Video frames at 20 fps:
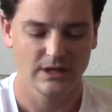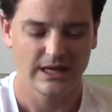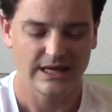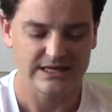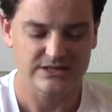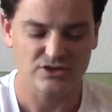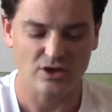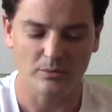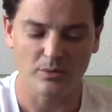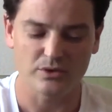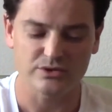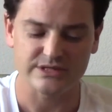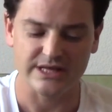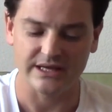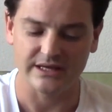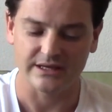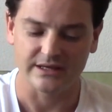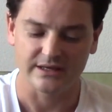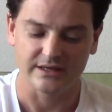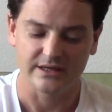He's almost
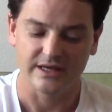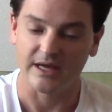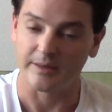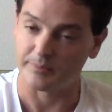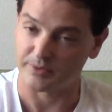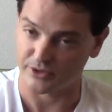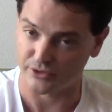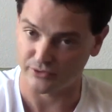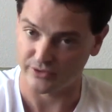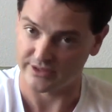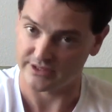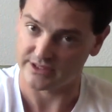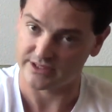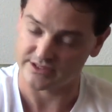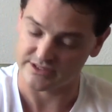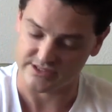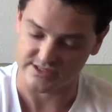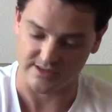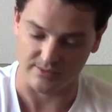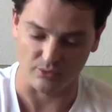a hypocrite
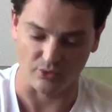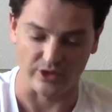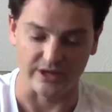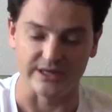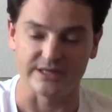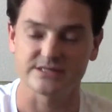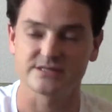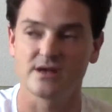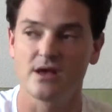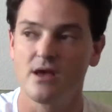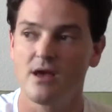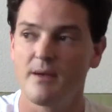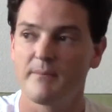in some ways,